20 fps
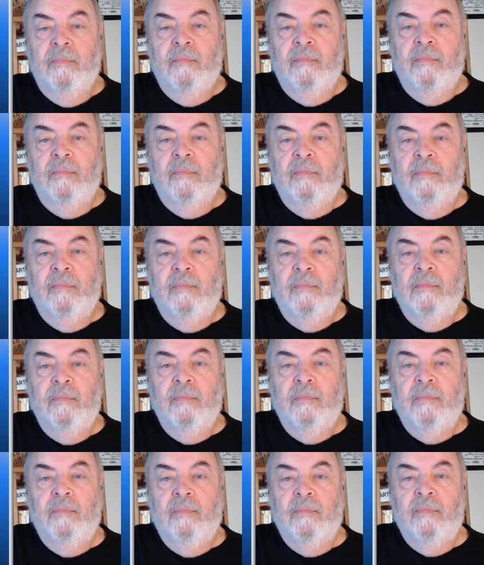
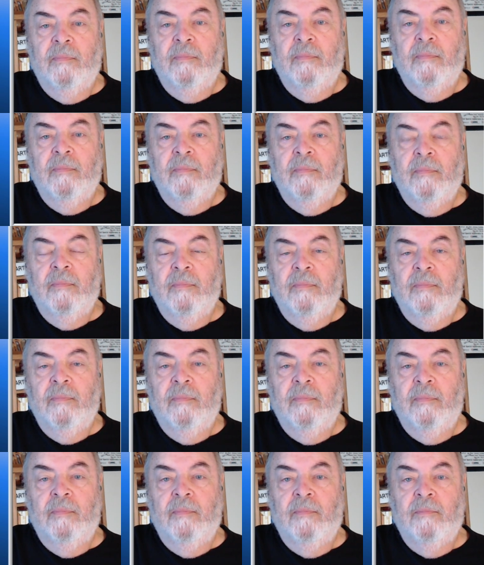
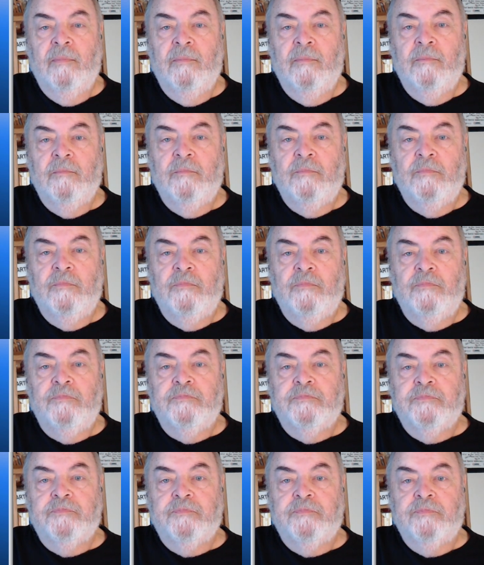
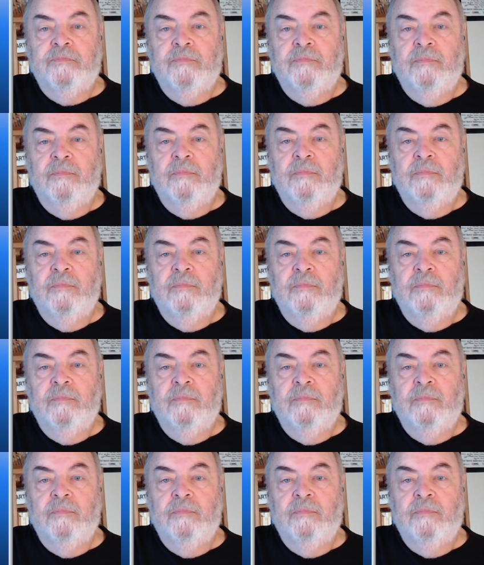No words are spoken by the person on screen.